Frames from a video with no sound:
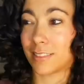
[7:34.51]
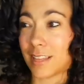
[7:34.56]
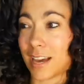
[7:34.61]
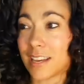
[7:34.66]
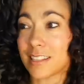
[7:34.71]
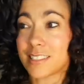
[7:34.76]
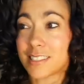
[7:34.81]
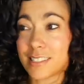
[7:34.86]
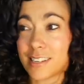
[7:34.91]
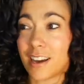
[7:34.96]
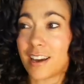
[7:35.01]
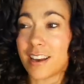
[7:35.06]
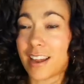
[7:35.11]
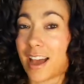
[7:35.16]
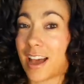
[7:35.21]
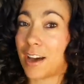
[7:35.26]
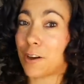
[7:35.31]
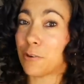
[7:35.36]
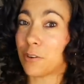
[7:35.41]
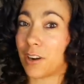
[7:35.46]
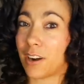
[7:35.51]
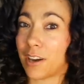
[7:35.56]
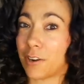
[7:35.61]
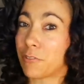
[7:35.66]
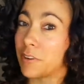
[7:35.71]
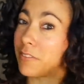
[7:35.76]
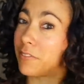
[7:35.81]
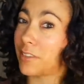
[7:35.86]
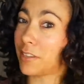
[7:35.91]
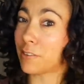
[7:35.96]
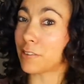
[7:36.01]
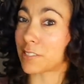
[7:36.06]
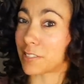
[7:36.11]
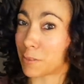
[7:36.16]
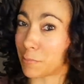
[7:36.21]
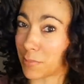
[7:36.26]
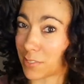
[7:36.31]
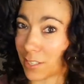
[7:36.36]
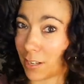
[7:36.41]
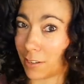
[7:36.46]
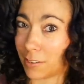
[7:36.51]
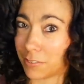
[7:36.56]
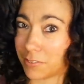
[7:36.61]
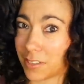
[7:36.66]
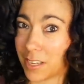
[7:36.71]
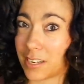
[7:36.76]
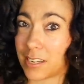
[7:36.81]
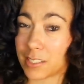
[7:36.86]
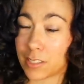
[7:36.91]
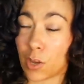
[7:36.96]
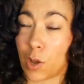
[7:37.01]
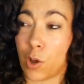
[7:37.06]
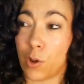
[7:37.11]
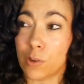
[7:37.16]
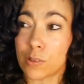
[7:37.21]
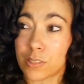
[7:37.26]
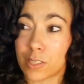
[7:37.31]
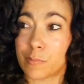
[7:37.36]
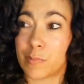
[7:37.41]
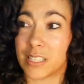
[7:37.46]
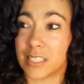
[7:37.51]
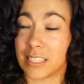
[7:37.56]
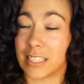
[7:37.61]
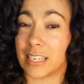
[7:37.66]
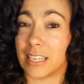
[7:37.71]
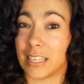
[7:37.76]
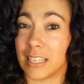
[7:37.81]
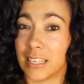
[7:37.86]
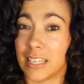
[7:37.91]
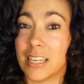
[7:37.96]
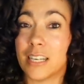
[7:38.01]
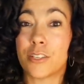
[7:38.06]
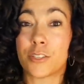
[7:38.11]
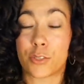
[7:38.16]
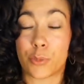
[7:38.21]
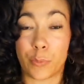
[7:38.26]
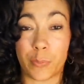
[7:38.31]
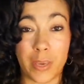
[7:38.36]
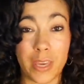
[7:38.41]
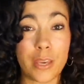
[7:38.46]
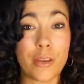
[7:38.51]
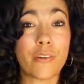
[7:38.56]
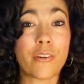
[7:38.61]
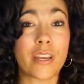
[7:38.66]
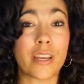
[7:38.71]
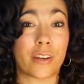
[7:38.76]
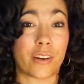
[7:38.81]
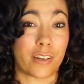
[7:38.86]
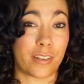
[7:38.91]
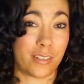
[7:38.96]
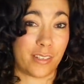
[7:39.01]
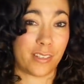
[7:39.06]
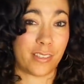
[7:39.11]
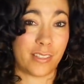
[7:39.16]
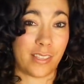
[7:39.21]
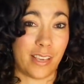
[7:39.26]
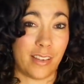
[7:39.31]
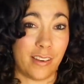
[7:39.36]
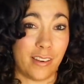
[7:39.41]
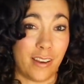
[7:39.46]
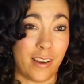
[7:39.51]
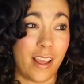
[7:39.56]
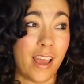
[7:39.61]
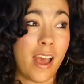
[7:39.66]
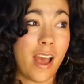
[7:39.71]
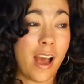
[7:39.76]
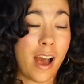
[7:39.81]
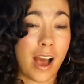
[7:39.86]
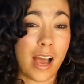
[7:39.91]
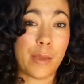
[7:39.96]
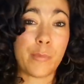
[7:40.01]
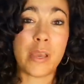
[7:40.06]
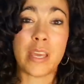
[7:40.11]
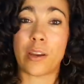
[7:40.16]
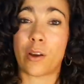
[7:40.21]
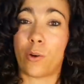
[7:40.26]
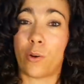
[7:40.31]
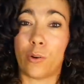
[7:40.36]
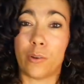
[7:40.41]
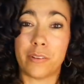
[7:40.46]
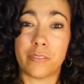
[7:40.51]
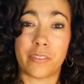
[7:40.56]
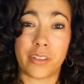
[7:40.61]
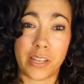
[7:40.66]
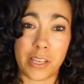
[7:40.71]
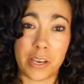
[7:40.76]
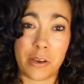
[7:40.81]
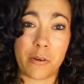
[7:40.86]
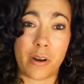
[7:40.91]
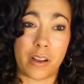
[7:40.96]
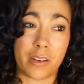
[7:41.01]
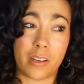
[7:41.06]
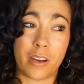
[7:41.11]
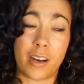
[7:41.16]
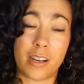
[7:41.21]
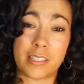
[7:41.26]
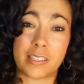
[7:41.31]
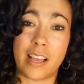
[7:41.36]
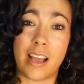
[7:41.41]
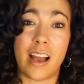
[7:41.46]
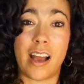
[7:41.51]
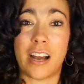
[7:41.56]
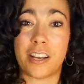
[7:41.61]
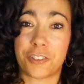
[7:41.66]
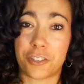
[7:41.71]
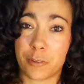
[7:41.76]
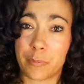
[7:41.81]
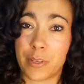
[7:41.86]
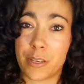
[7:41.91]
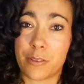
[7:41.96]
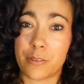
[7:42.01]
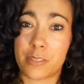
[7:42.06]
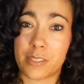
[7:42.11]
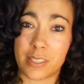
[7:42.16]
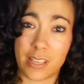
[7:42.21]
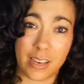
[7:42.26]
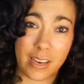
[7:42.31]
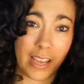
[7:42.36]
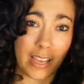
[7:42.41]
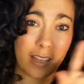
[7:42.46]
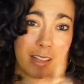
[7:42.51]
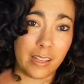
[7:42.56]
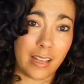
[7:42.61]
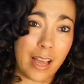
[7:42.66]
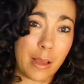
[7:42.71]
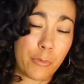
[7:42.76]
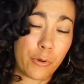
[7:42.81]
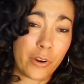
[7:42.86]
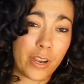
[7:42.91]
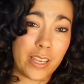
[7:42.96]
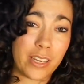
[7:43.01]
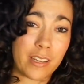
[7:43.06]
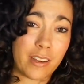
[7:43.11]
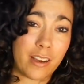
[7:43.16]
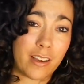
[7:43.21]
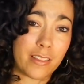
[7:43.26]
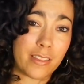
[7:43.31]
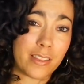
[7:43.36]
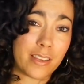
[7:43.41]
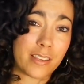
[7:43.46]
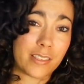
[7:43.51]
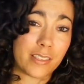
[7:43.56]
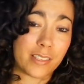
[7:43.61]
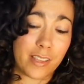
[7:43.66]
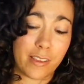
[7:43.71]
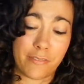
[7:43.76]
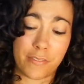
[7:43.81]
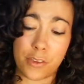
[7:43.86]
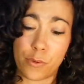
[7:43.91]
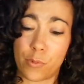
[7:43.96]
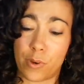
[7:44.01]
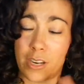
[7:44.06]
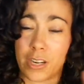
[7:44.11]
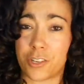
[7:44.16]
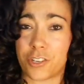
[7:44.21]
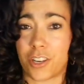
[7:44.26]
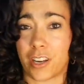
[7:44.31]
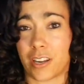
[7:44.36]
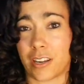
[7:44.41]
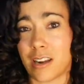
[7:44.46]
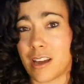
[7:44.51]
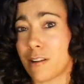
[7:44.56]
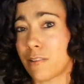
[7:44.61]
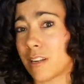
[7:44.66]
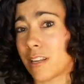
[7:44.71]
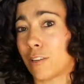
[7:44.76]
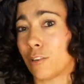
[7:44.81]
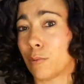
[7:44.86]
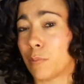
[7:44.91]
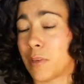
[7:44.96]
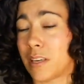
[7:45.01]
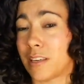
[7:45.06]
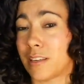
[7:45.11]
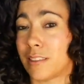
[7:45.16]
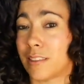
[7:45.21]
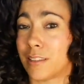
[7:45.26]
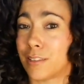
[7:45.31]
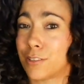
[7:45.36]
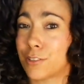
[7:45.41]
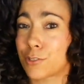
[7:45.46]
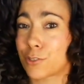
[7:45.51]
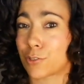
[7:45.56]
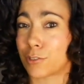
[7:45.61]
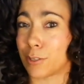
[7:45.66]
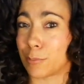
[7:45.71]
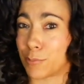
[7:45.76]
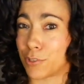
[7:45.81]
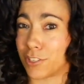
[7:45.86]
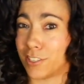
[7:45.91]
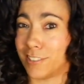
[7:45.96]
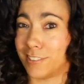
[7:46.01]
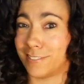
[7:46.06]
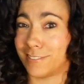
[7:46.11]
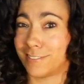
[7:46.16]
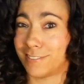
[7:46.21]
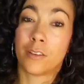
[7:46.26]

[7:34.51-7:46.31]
That's not how God reveals himself and is ultimately superior to Satan. I made a whole video on God's attributes and I elaborate on this. If you want to check it out, it'll be in the description.